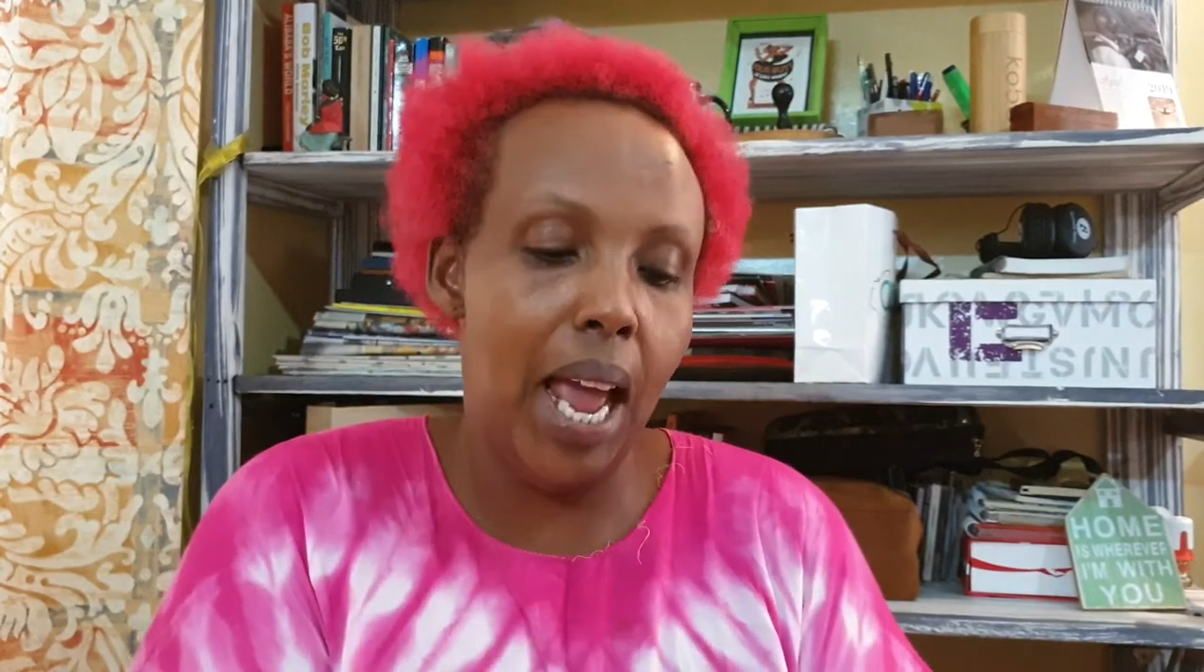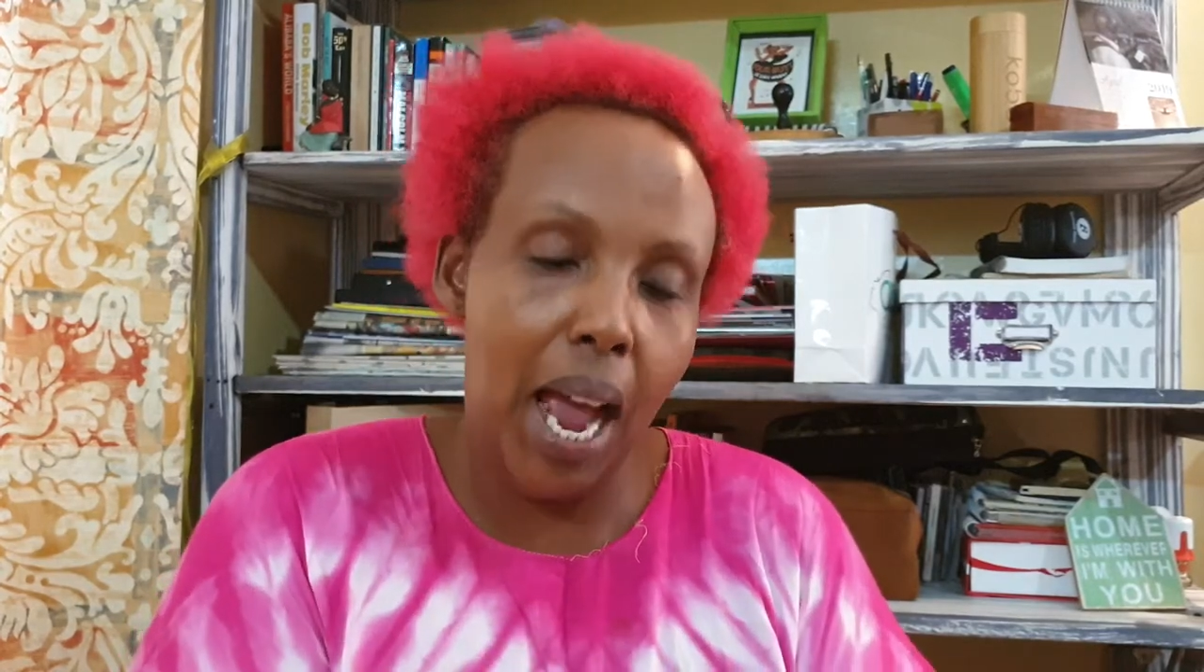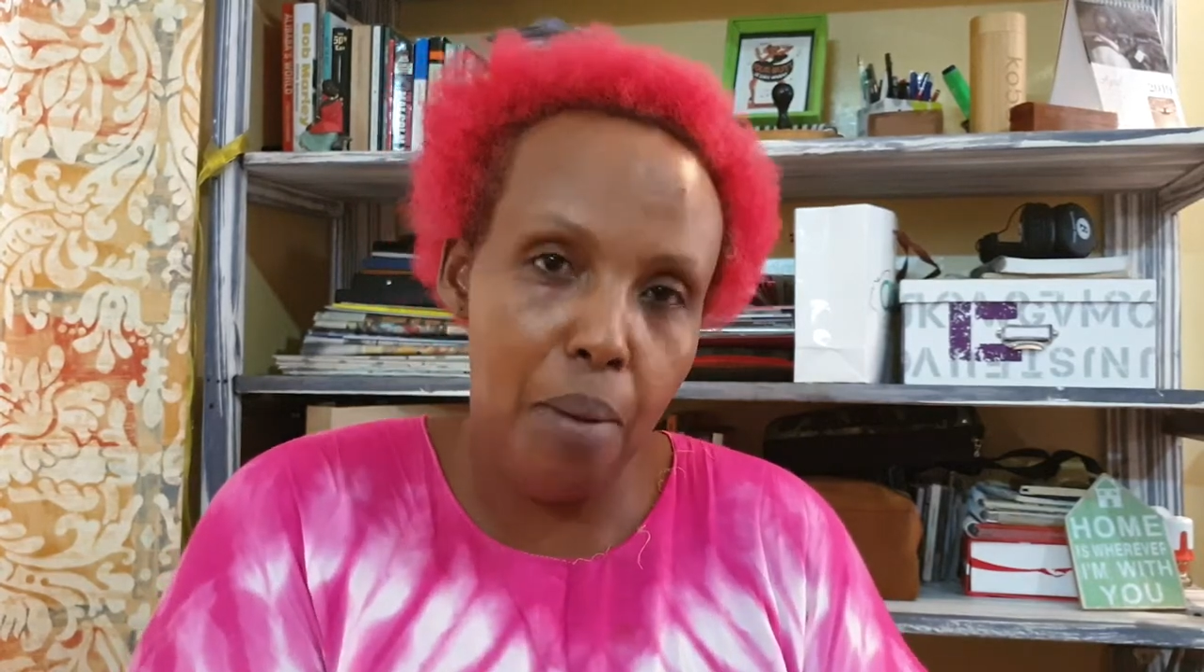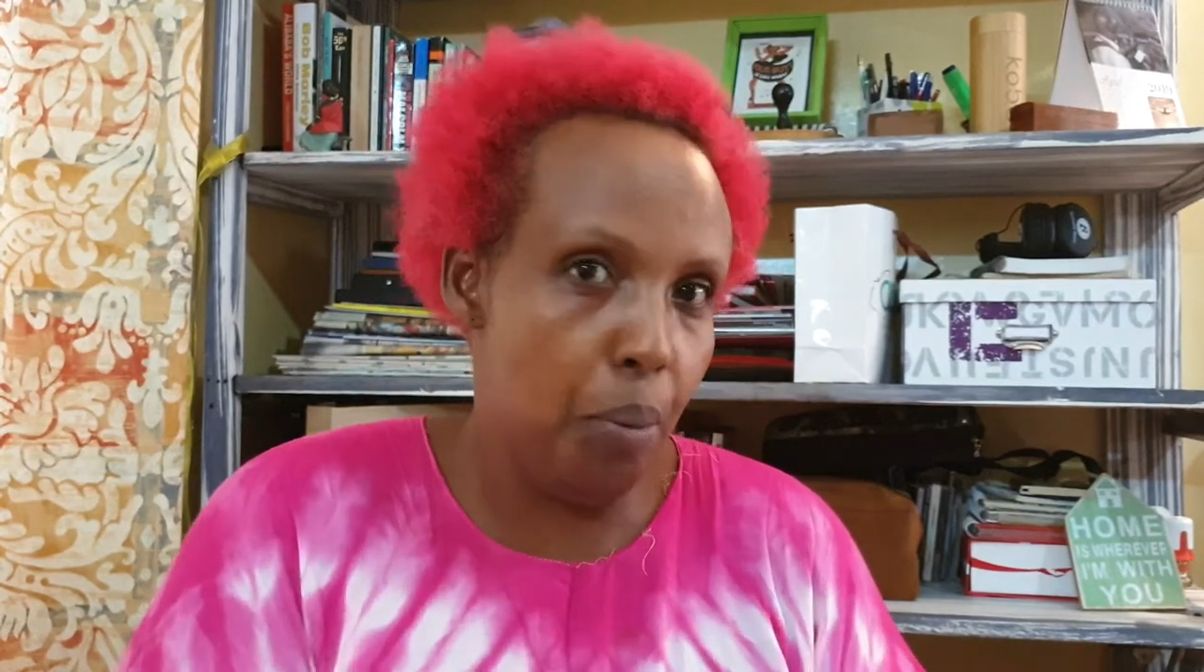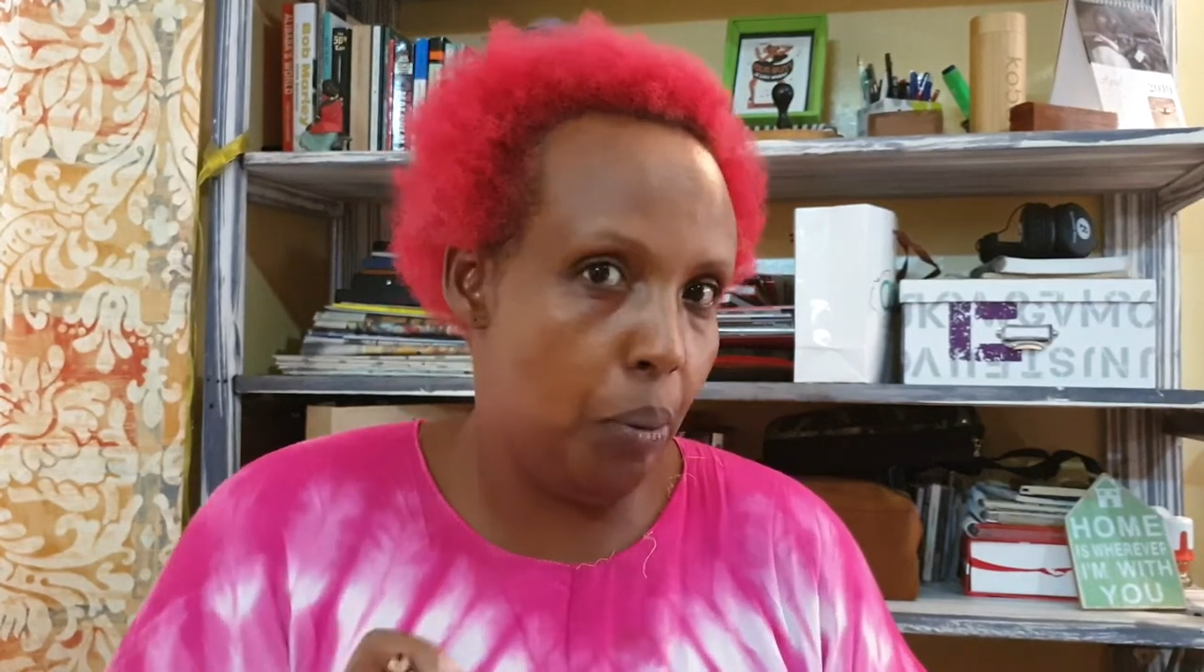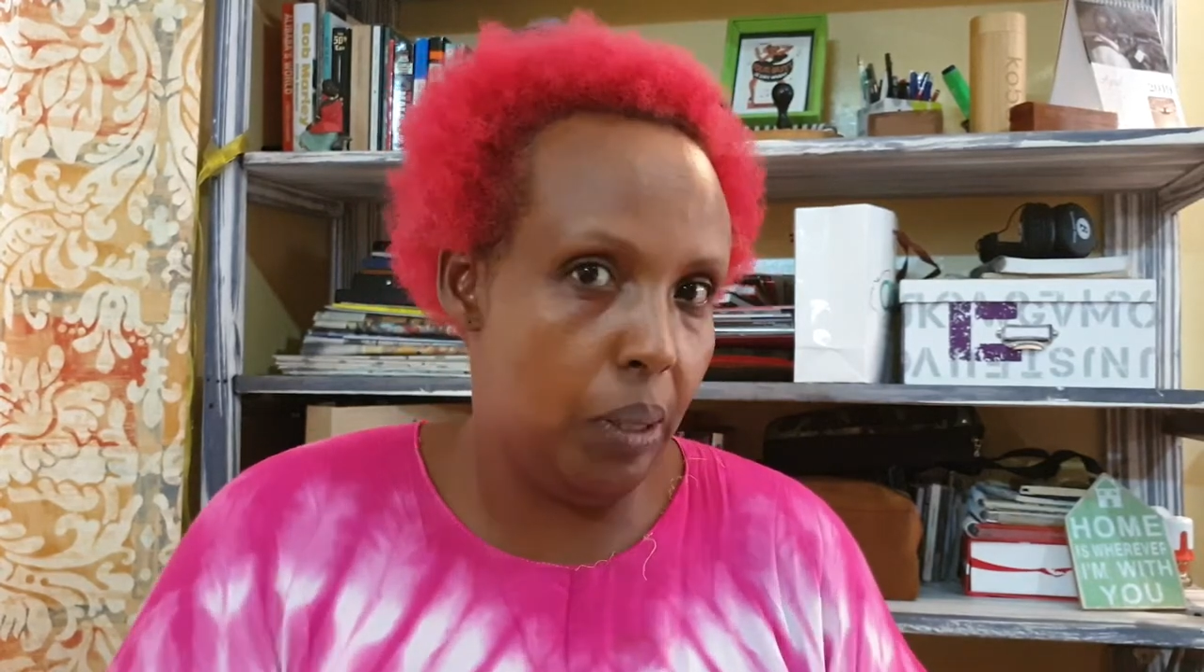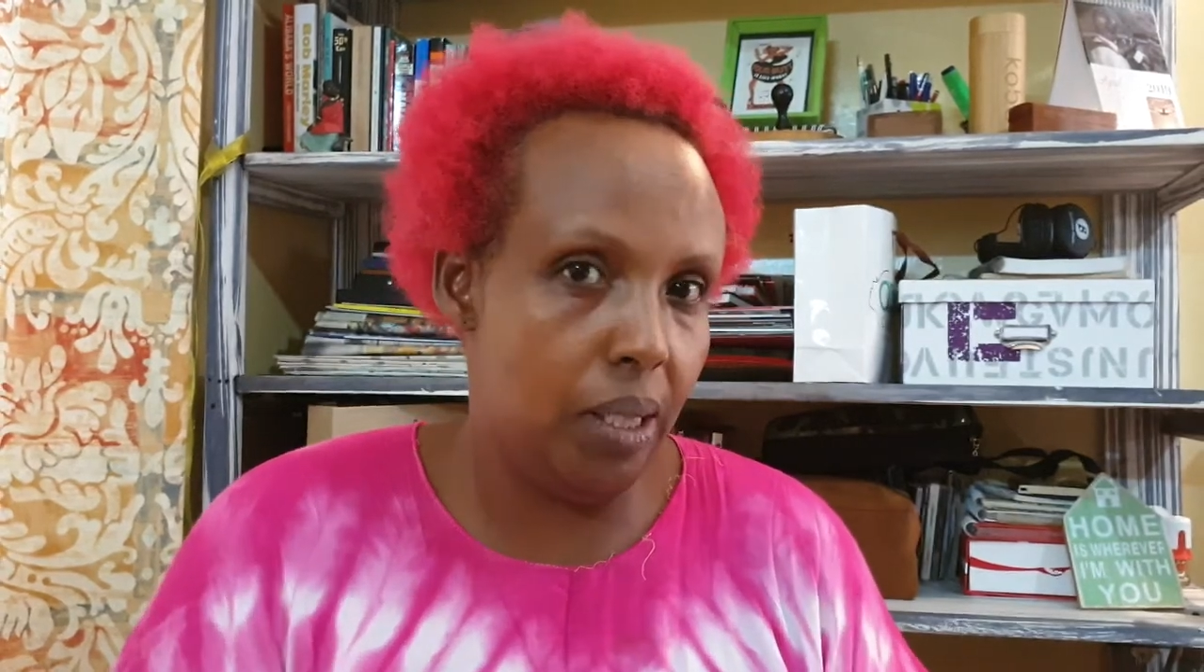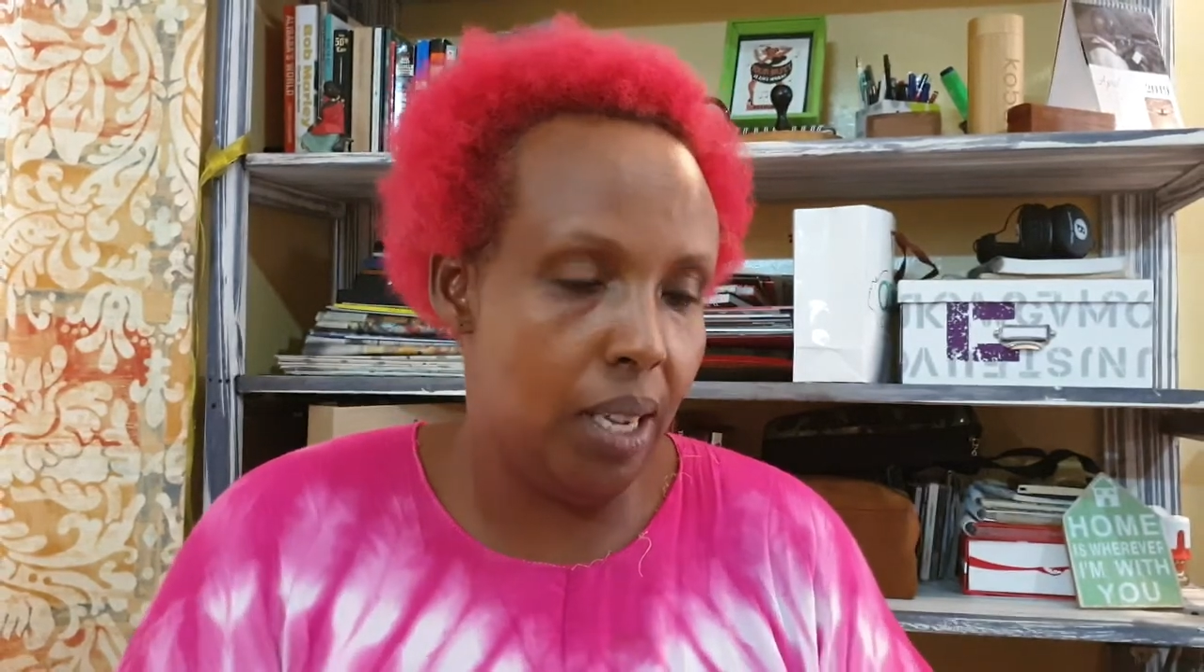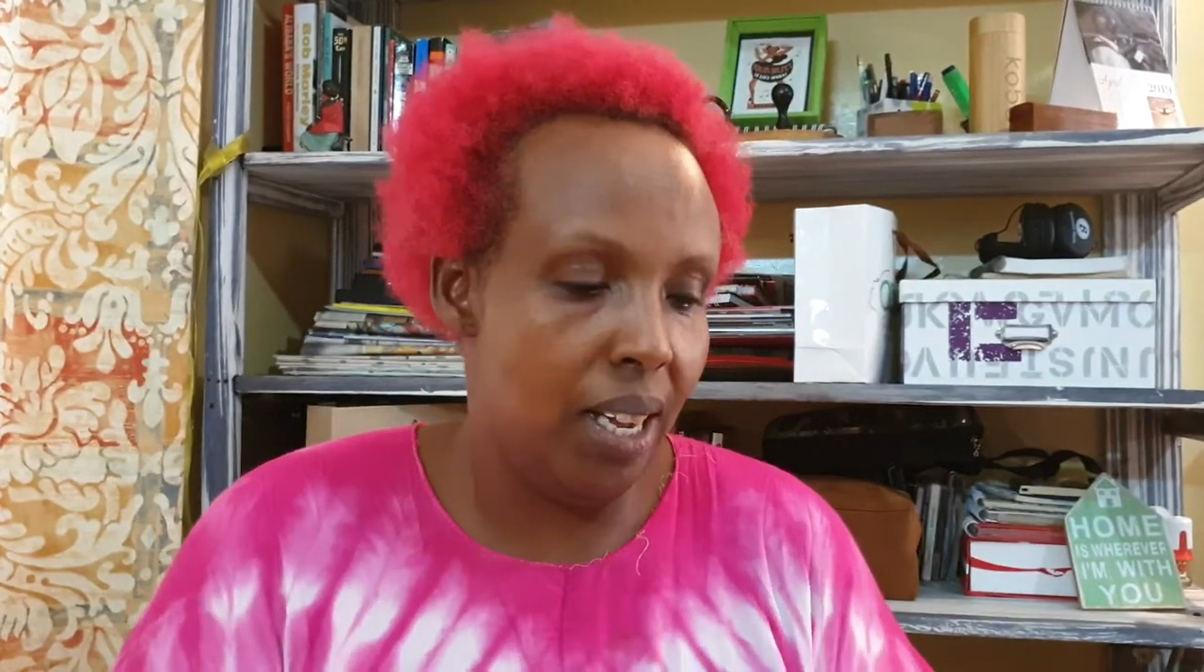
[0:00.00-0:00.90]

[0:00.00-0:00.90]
eyebrows.